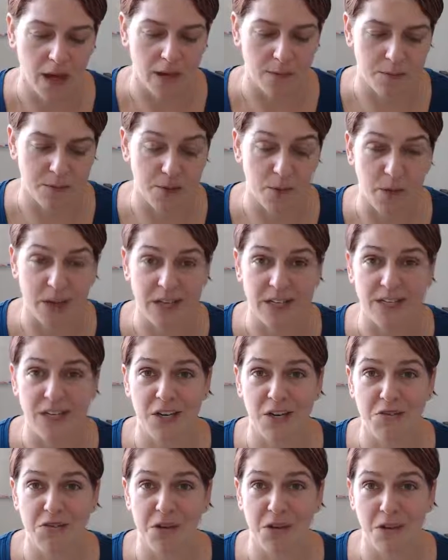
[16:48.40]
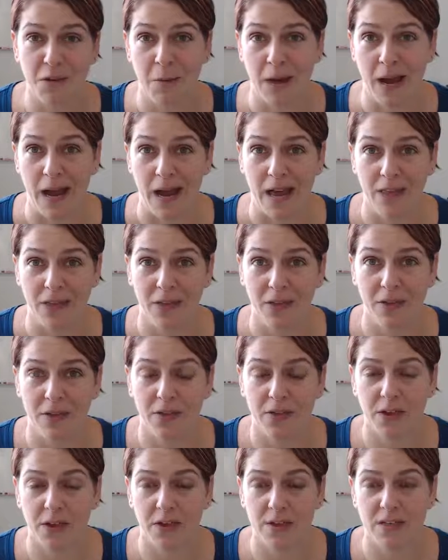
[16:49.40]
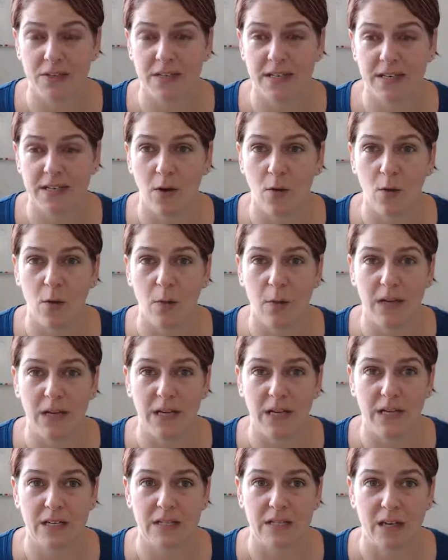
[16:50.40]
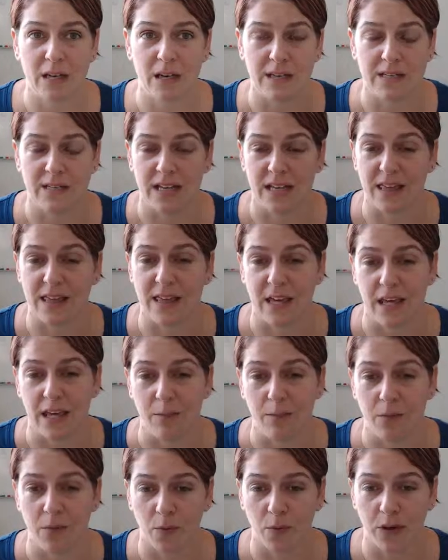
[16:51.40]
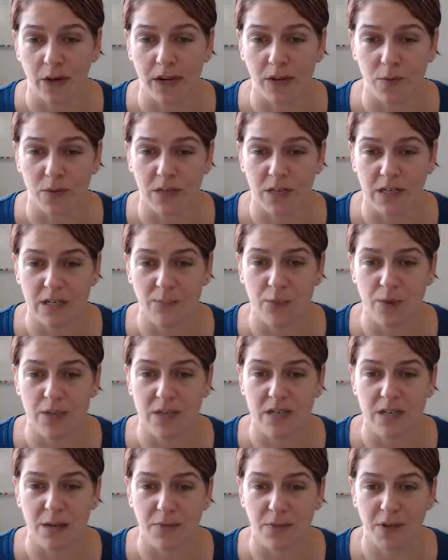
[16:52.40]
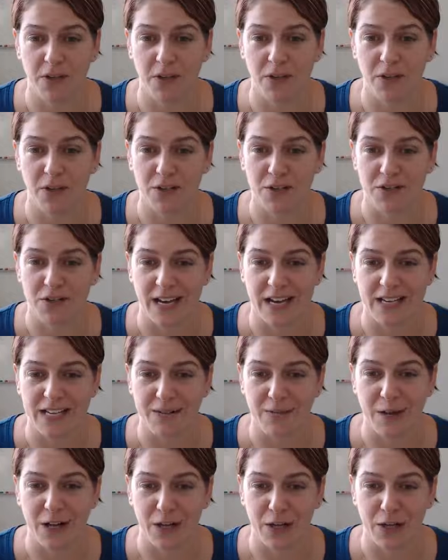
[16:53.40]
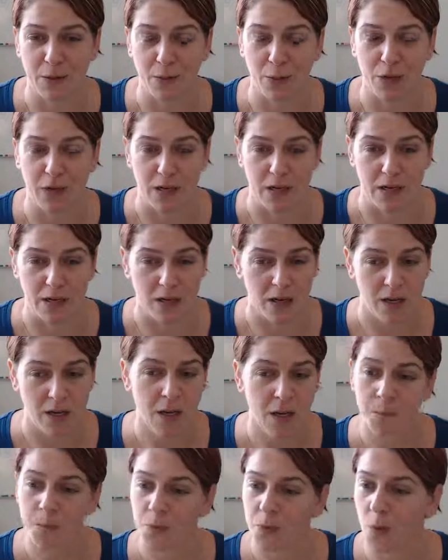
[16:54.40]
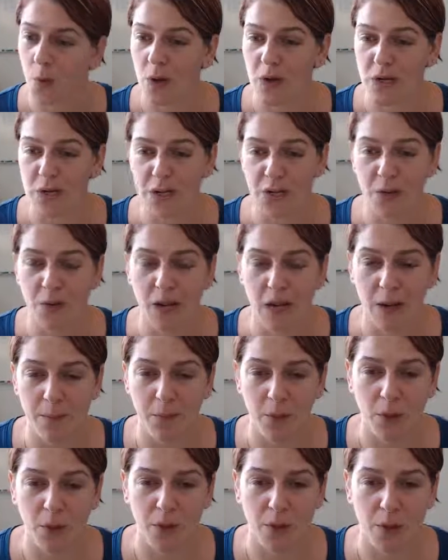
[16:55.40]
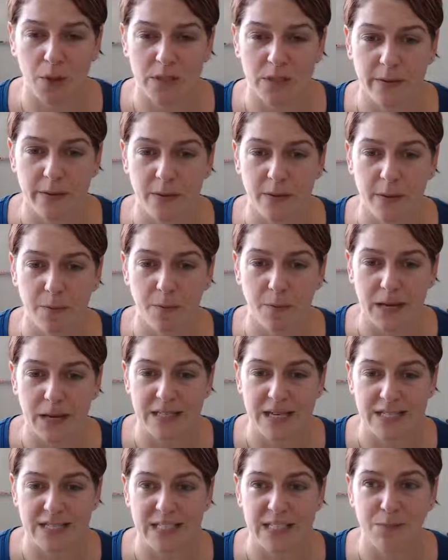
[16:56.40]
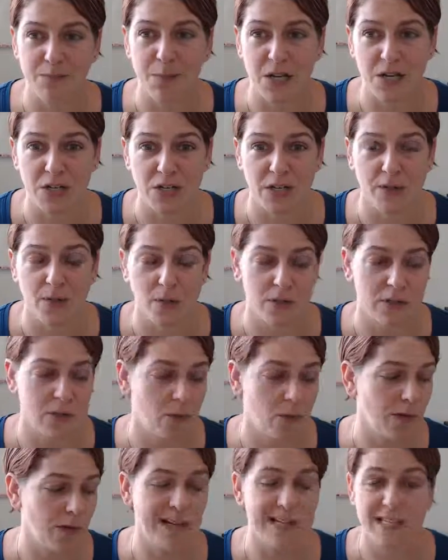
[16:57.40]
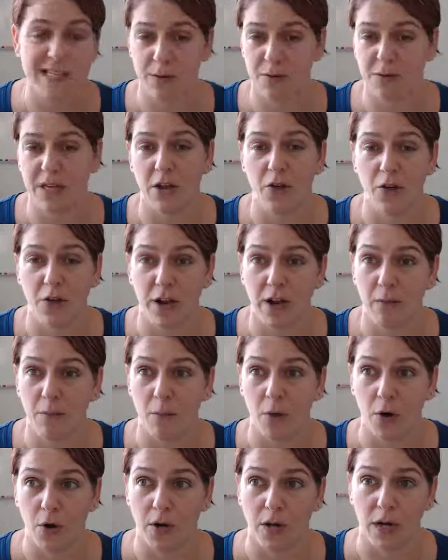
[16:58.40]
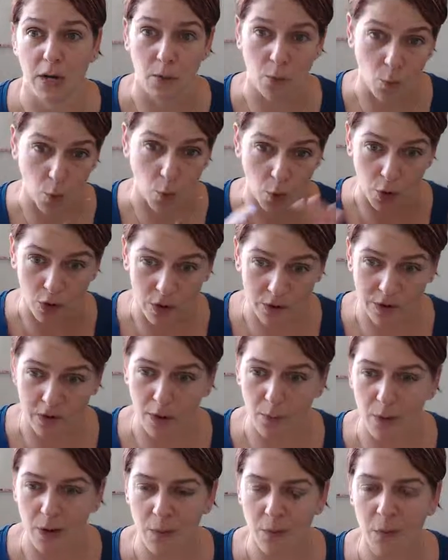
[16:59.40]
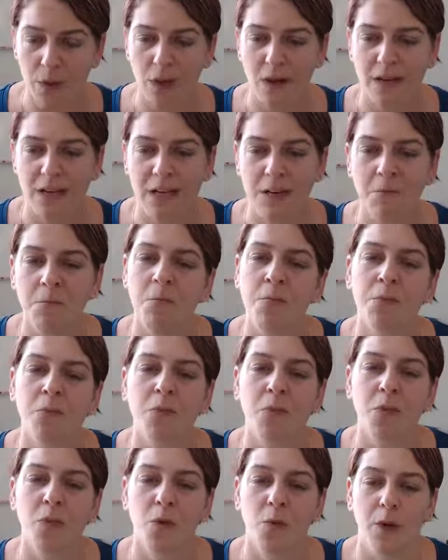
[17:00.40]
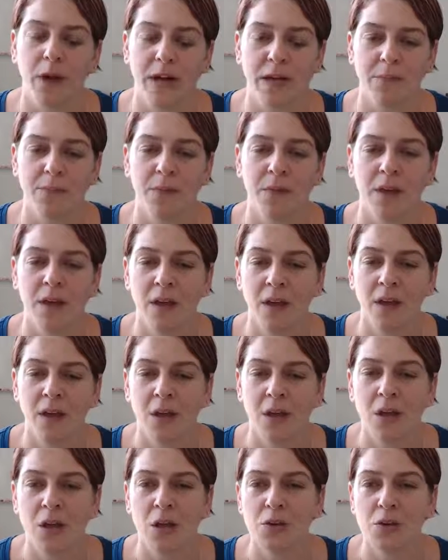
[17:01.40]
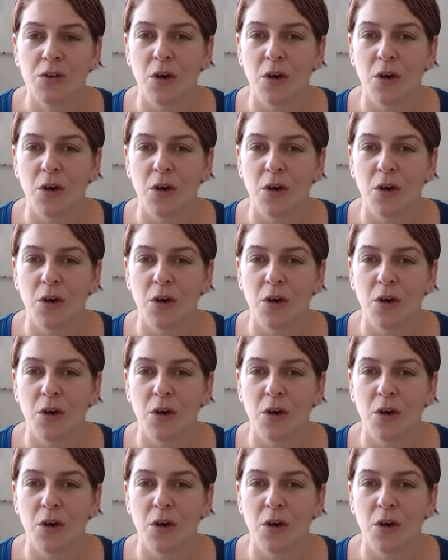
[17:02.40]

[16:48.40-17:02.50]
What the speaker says: So if we continue down the path, there is now what we need is a theme, right? We need to put something on our site to make it look pretty. Wendy, you and I both know some of the best sites, especially so we're going to stick with the internet marketing world around blogging, right? Exactly.